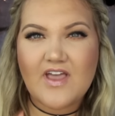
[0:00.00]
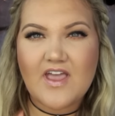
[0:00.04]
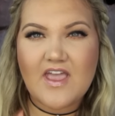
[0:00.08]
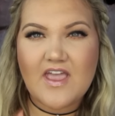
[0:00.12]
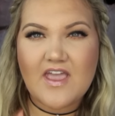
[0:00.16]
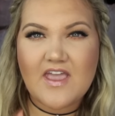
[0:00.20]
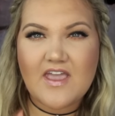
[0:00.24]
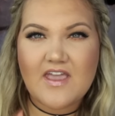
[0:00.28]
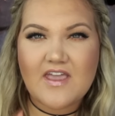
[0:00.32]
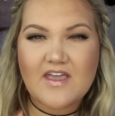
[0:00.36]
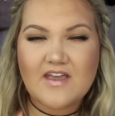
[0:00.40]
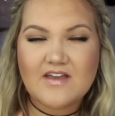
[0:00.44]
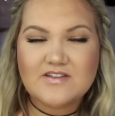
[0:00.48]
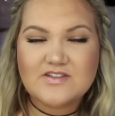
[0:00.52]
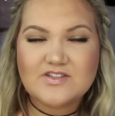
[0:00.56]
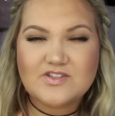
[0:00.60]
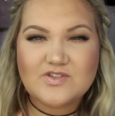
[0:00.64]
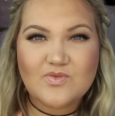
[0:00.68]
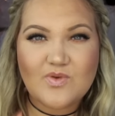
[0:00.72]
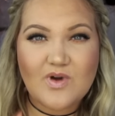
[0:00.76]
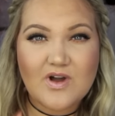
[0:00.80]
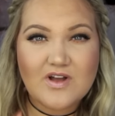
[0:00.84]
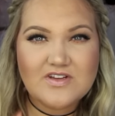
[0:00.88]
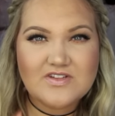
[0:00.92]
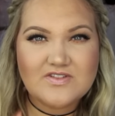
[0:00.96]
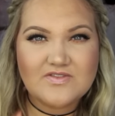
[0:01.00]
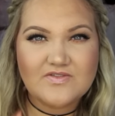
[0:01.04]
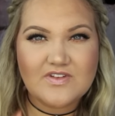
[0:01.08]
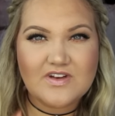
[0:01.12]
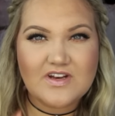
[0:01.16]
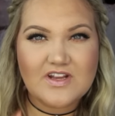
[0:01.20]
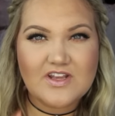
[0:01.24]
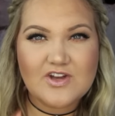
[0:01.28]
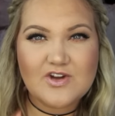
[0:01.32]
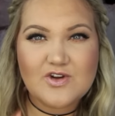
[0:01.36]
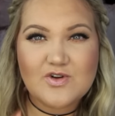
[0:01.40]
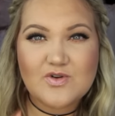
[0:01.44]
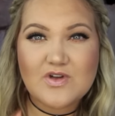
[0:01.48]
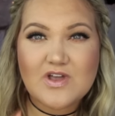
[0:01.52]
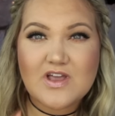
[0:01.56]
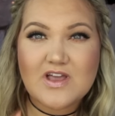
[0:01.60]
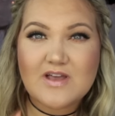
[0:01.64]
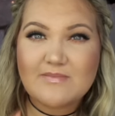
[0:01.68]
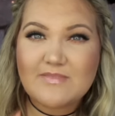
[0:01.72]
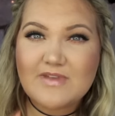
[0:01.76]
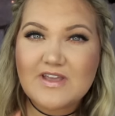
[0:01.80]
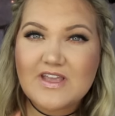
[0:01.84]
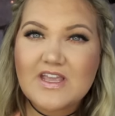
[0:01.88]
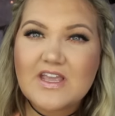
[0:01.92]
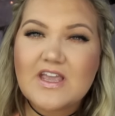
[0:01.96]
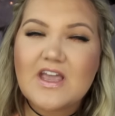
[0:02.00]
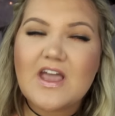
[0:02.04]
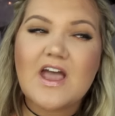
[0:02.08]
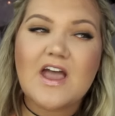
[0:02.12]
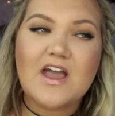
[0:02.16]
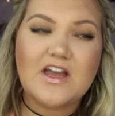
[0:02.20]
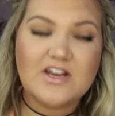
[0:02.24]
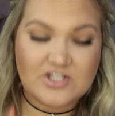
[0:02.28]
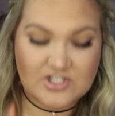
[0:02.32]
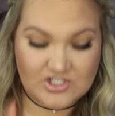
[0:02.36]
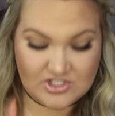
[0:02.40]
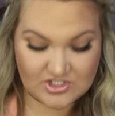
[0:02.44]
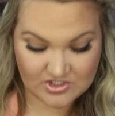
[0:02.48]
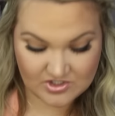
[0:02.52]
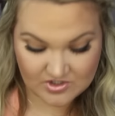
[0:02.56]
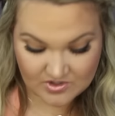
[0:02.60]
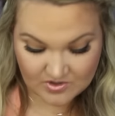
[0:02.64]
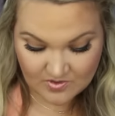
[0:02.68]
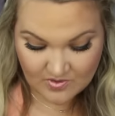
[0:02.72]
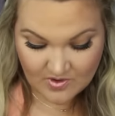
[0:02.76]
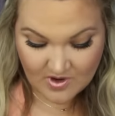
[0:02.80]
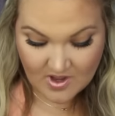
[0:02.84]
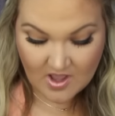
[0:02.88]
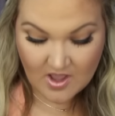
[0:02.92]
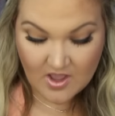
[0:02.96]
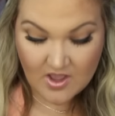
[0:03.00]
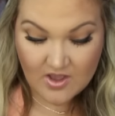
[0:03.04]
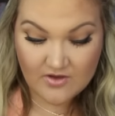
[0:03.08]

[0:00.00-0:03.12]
a swatch video coming at you